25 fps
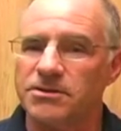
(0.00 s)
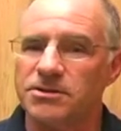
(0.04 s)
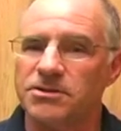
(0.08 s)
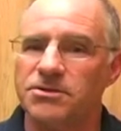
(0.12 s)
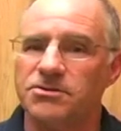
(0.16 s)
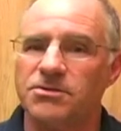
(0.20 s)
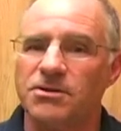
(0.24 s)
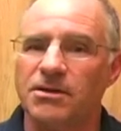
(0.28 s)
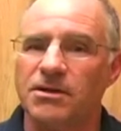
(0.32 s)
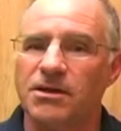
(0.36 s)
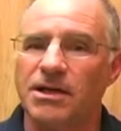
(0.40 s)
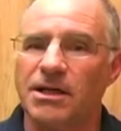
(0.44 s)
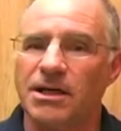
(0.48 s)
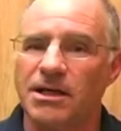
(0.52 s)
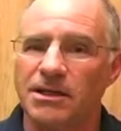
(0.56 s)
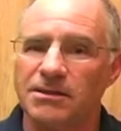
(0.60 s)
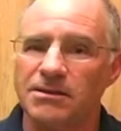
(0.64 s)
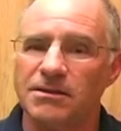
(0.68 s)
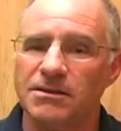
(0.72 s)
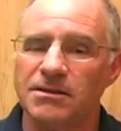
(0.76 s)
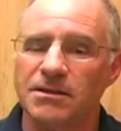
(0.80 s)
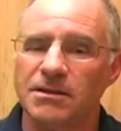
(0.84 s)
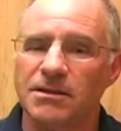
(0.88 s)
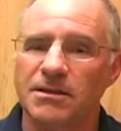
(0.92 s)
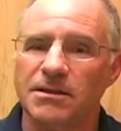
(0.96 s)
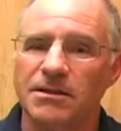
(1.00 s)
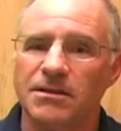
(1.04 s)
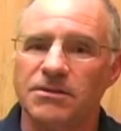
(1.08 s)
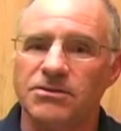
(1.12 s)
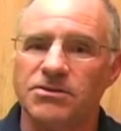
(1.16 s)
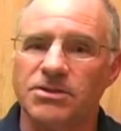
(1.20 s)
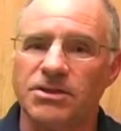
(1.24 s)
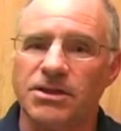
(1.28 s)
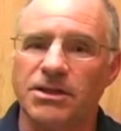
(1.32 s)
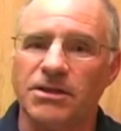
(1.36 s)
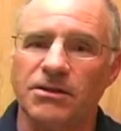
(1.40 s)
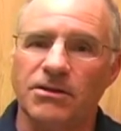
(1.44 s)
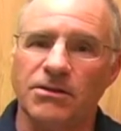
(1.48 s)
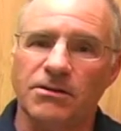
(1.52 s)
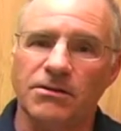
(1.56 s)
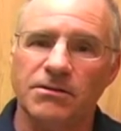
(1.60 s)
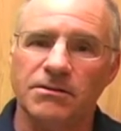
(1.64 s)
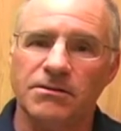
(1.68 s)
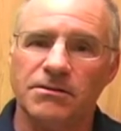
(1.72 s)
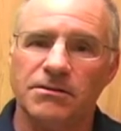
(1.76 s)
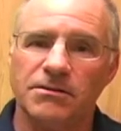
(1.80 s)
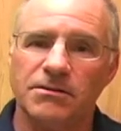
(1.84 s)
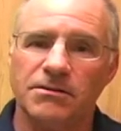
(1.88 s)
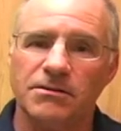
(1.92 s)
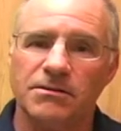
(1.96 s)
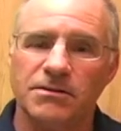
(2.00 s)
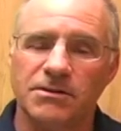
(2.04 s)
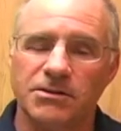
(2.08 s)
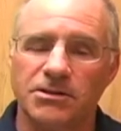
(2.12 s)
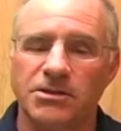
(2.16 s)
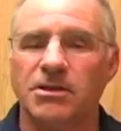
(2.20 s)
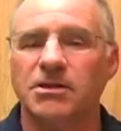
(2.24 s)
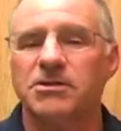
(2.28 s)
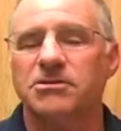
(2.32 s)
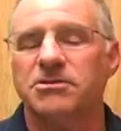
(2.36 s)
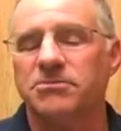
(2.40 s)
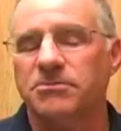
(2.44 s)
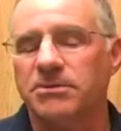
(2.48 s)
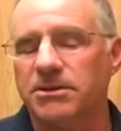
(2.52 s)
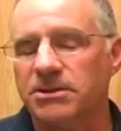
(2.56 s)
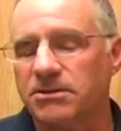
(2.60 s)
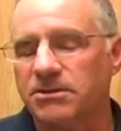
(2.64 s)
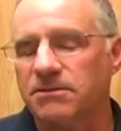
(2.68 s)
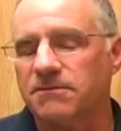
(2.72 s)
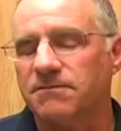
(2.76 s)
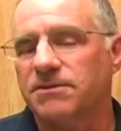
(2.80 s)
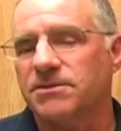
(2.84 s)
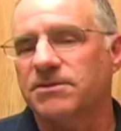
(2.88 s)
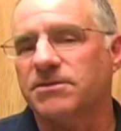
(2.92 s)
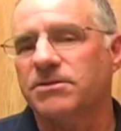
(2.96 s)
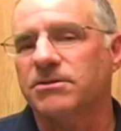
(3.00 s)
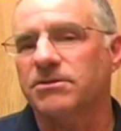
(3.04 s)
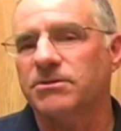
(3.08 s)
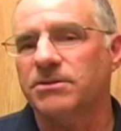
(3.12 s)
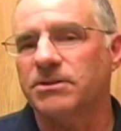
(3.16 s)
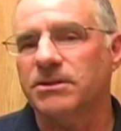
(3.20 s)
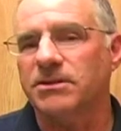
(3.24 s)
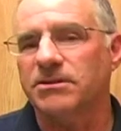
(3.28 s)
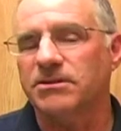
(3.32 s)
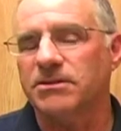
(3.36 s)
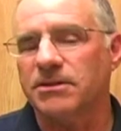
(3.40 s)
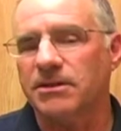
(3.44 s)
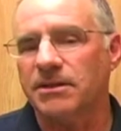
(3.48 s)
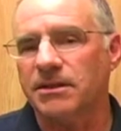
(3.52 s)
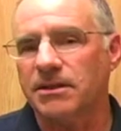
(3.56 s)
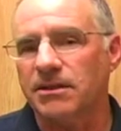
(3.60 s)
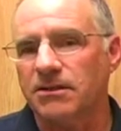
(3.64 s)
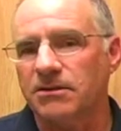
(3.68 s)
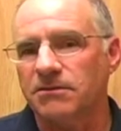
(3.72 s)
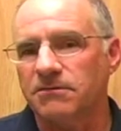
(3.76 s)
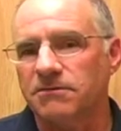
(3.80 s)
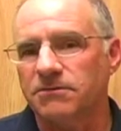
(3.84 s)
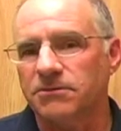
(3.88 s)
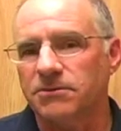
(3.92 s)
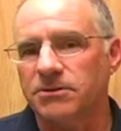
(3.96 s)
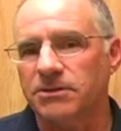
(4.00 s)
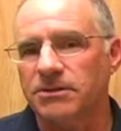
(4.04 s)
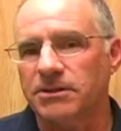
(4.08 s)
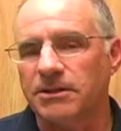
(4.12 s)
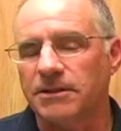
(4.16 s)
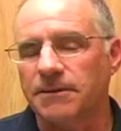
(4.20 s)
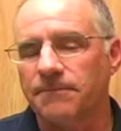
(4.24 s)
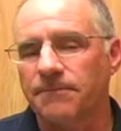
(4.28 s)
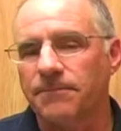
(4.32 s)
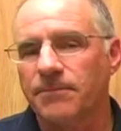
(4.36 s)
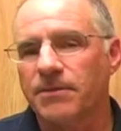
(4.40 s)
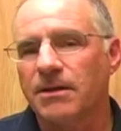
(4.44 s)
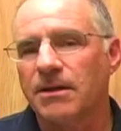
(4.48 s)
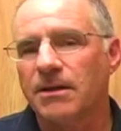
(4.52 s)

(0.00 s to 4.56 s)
These are locked jail incarceration facilities in California.